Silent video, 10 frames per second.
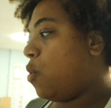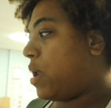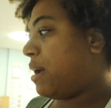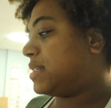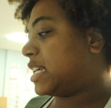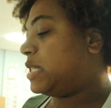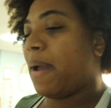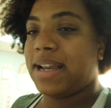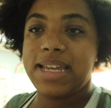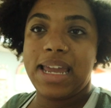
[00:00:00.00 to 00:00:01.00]
what I was
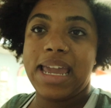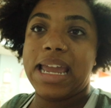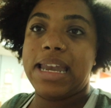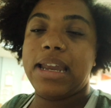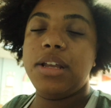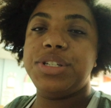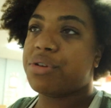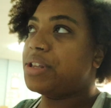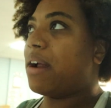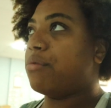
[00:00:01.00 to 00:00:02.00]
expecting in
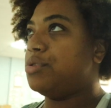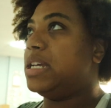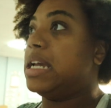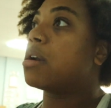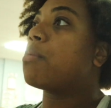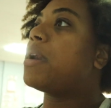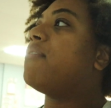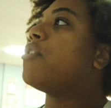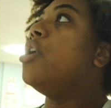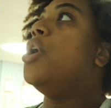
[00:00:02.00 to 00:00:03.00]
during that routine or
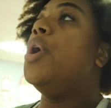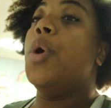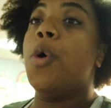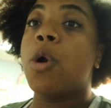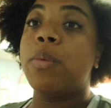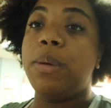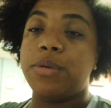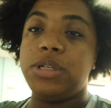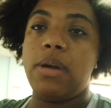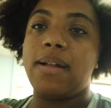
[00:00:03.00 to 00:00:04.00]
whatever, or we
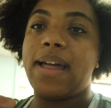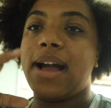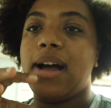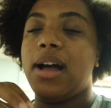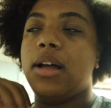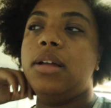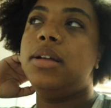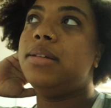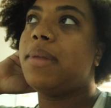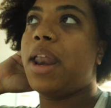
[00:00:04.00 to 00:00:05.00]
were doing like a,
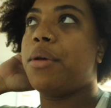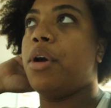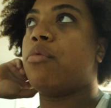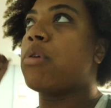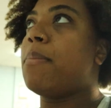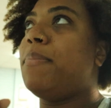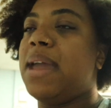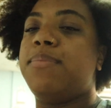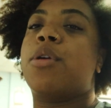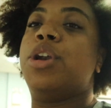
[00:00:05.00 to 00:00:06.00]
I don't know, rip
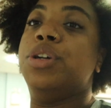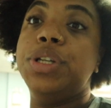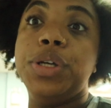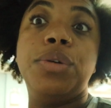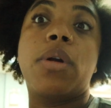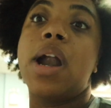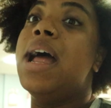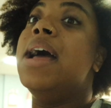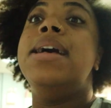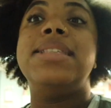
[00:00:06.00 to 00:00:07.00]
paper and glue or
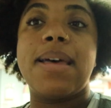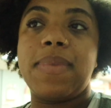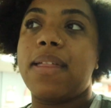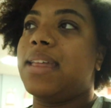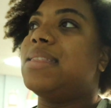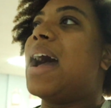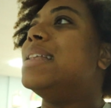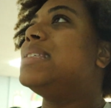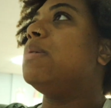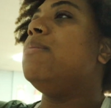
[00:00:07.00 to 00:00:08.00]
something like
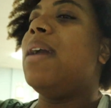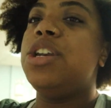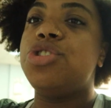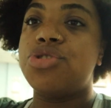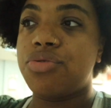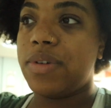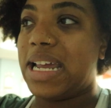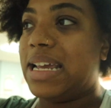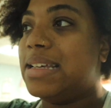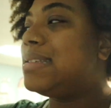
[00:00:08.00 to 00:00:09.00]
that. So we made
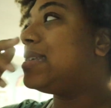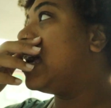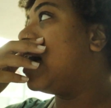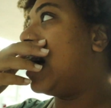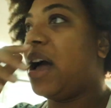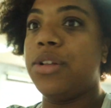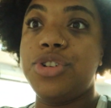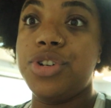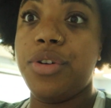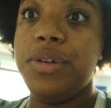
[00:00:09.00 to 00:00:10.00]
trees. I'll
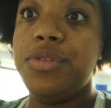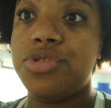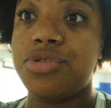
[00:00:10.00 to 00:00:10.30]
show you the